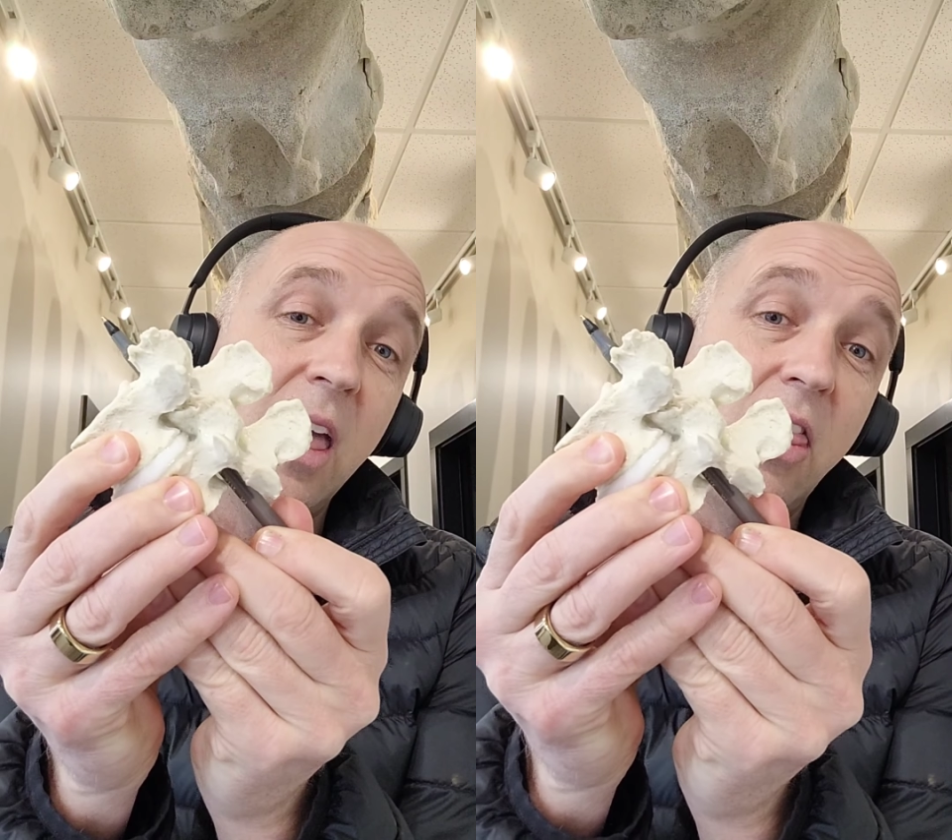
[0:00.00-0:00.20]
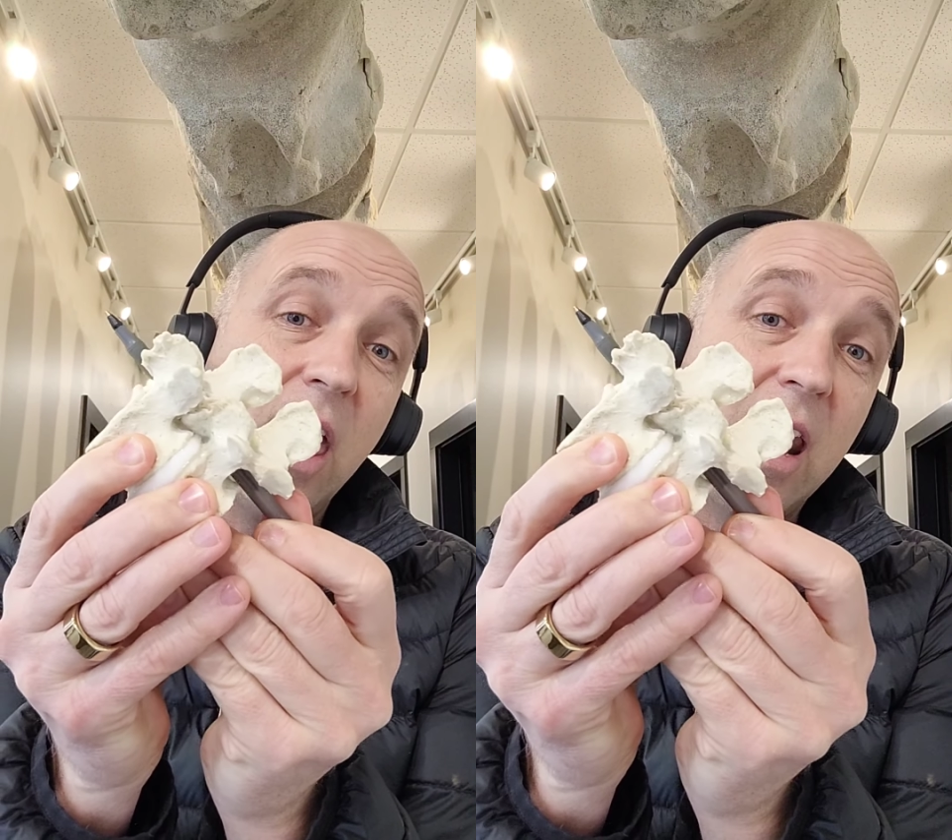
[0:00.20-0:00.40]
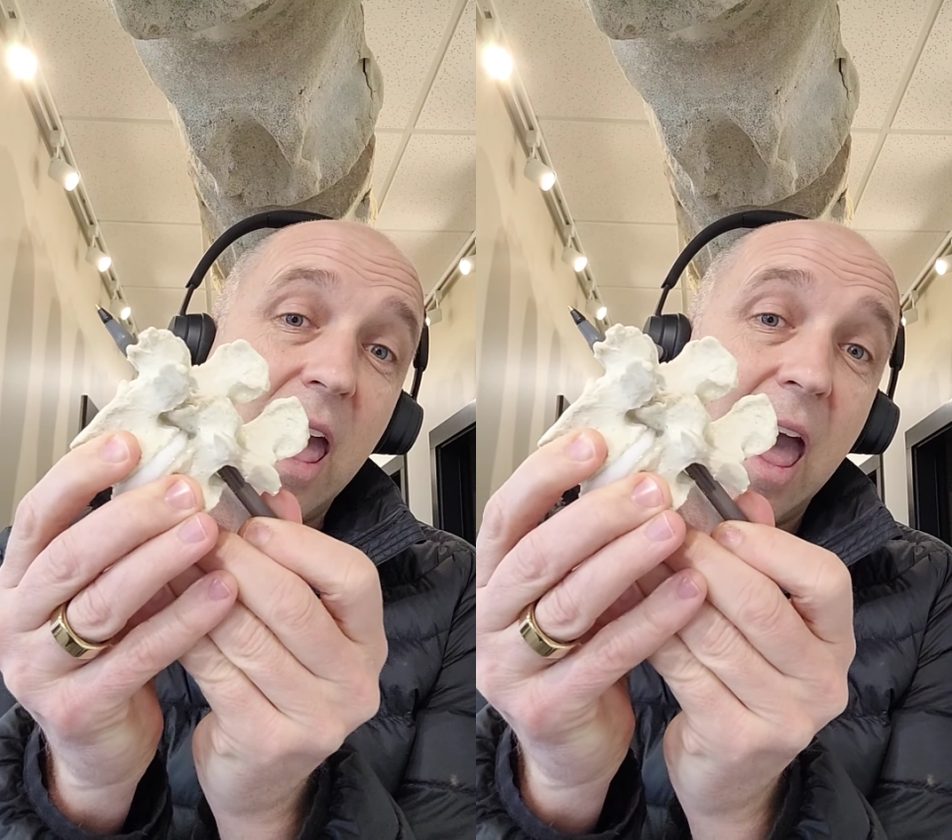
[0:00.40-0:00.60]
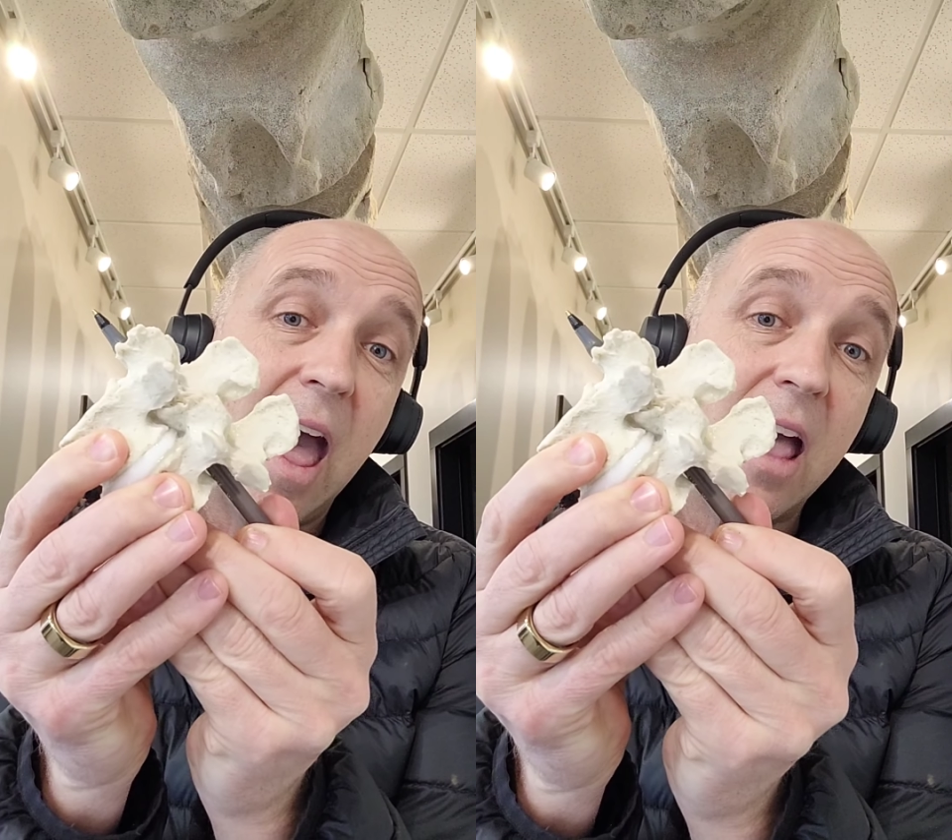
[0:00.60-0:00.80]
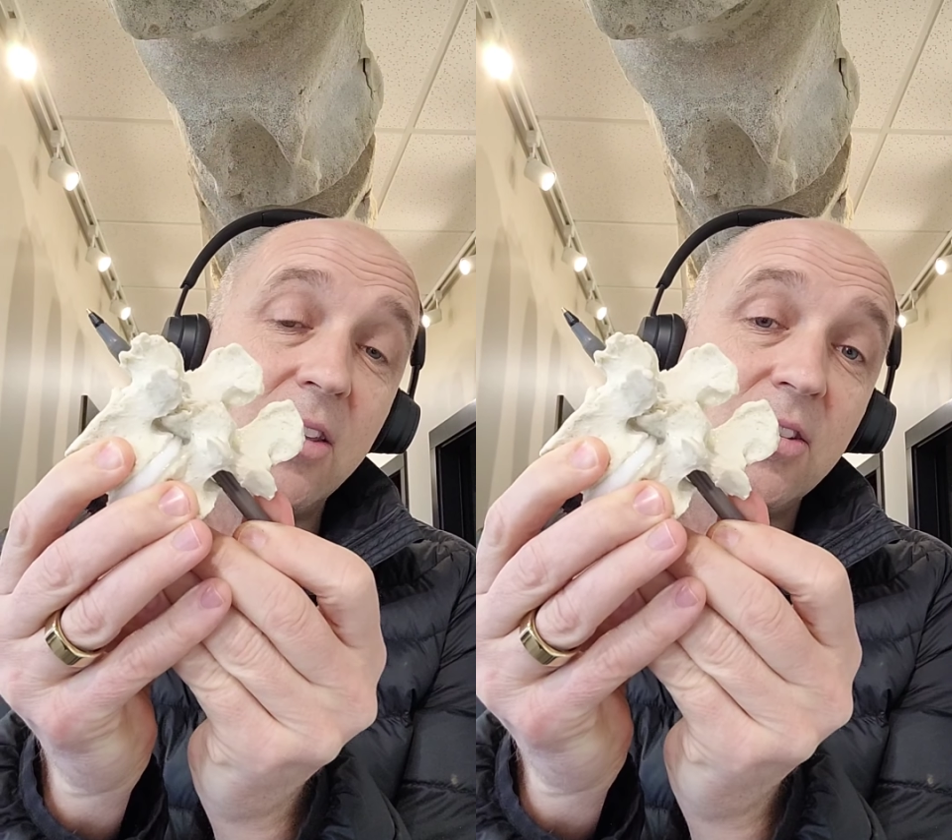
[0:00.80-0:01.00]
Then
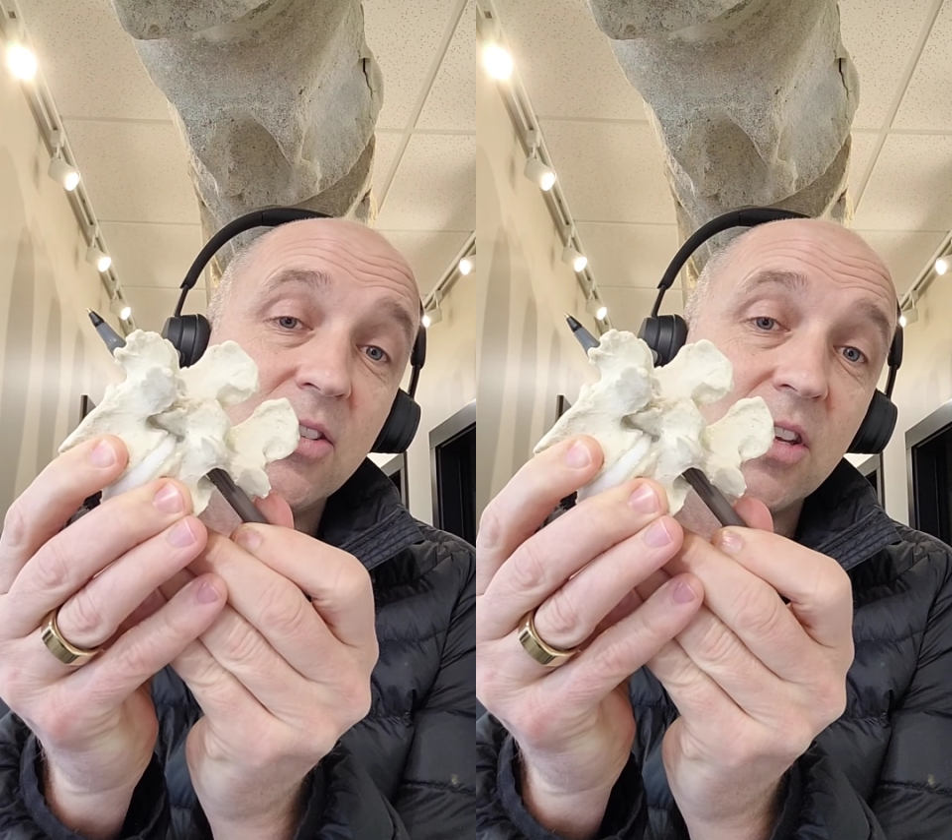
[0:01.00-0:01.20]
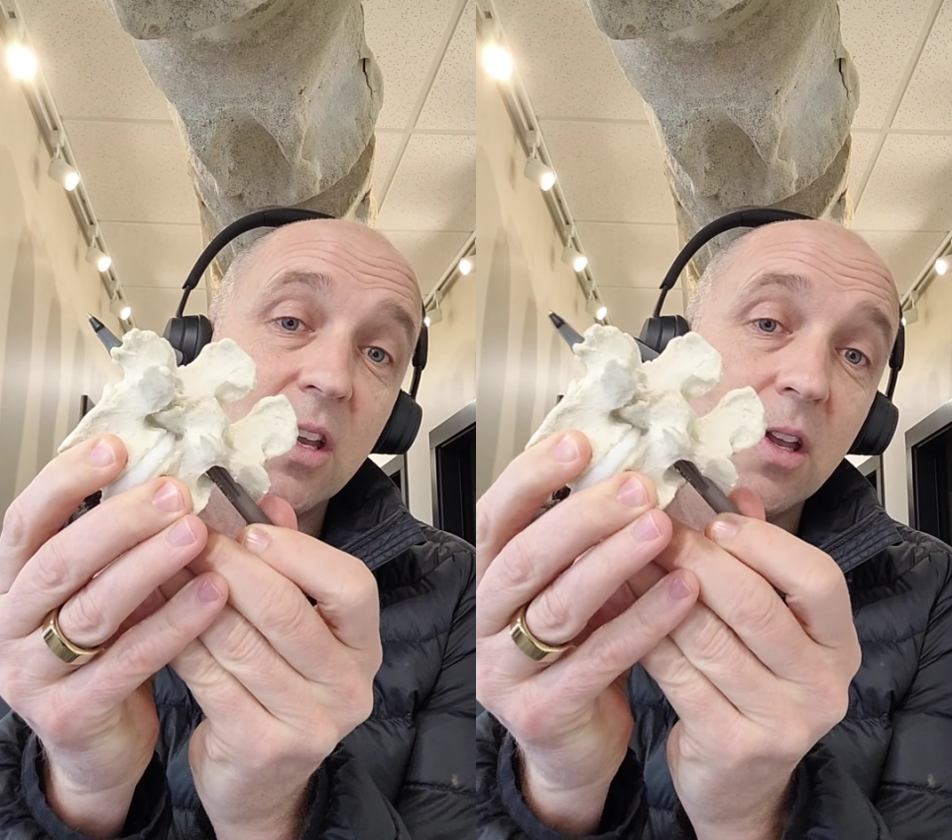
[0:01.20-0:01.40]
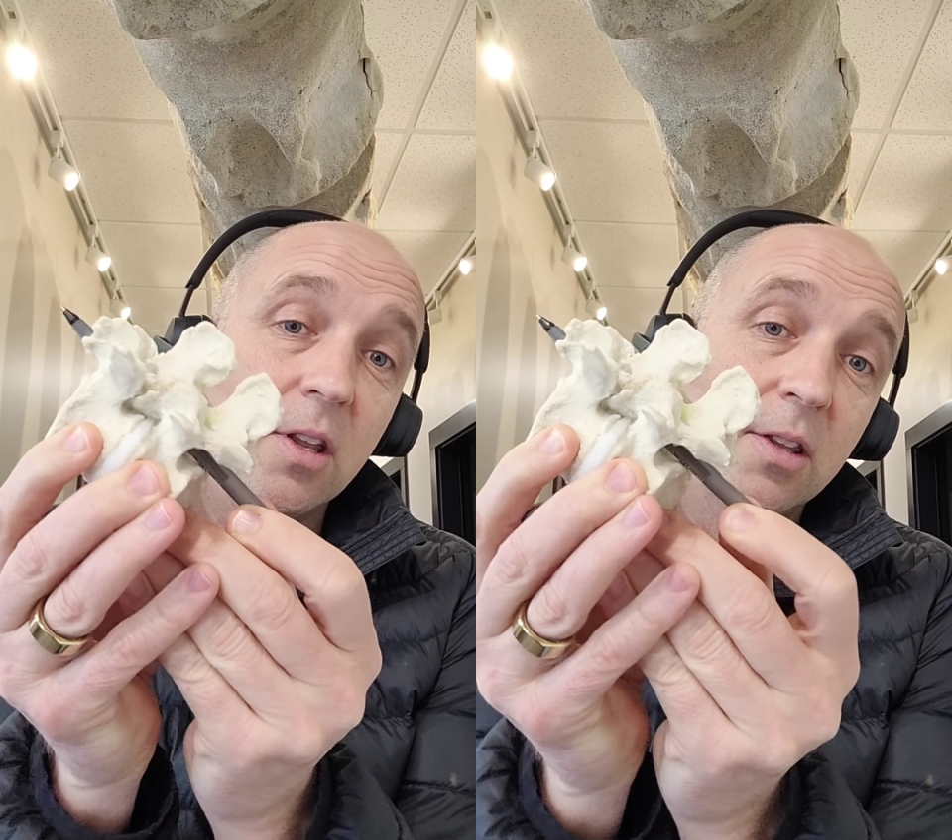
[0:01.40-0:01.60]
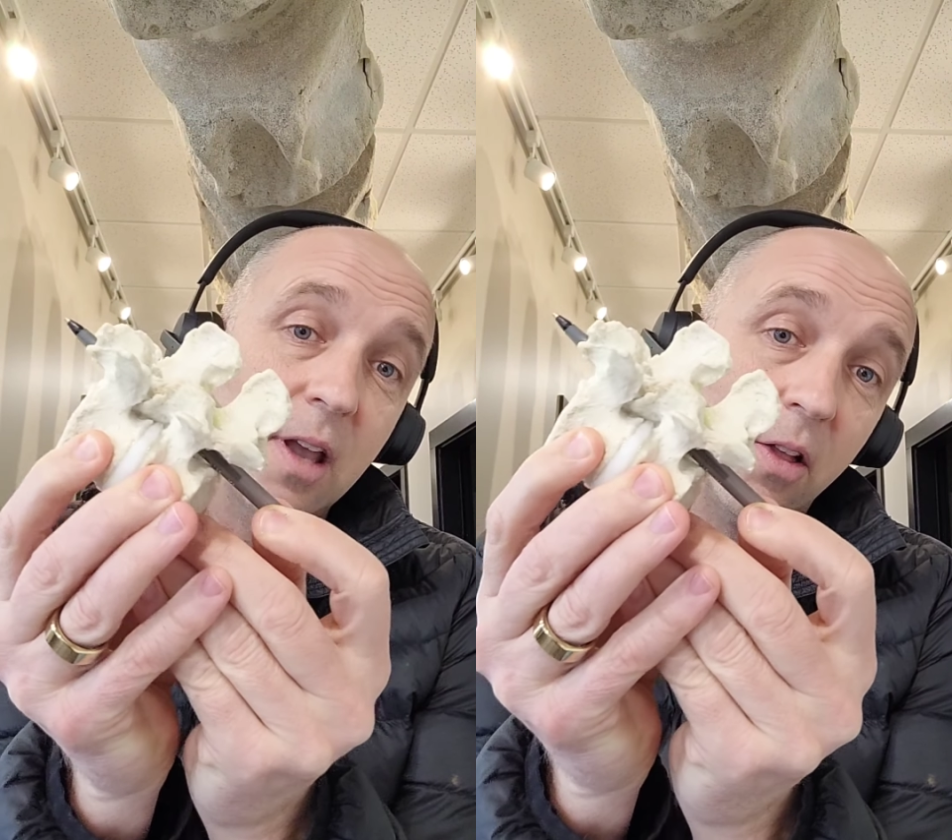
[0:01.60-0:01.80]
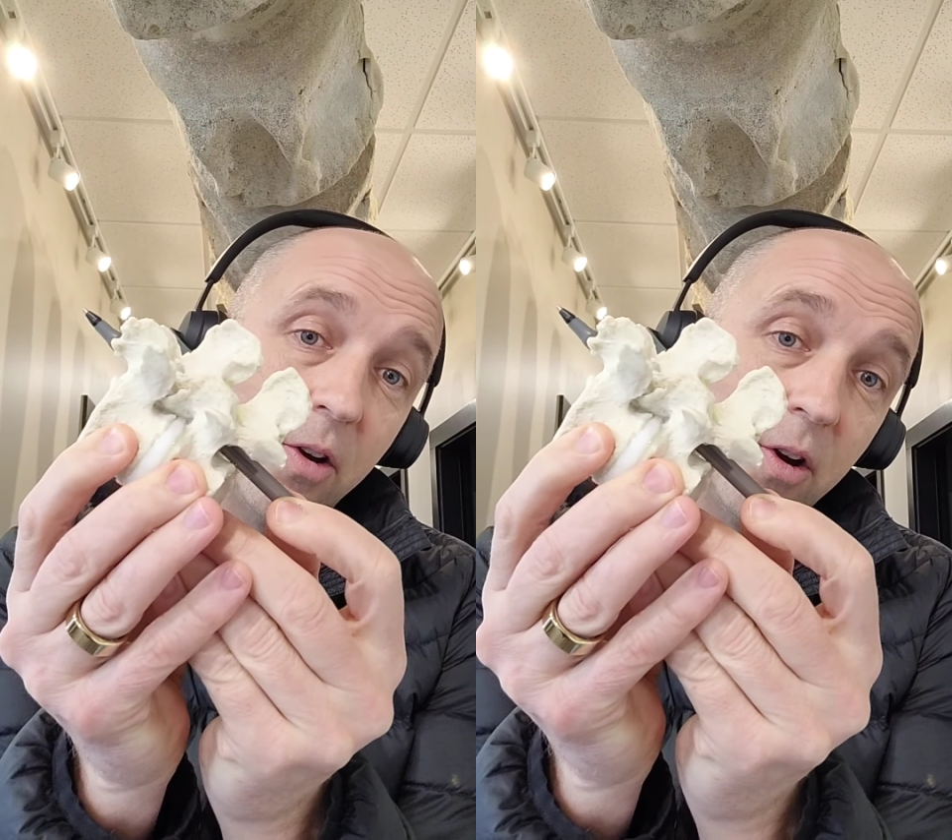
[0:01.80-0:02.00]

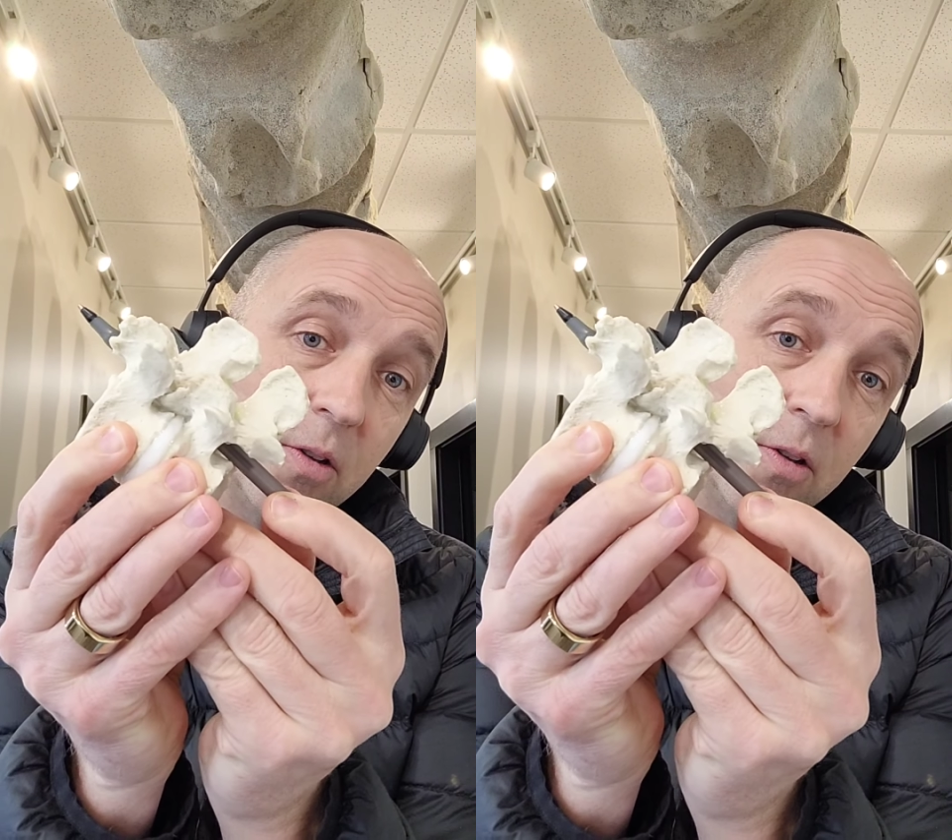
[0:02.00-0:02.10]
tell her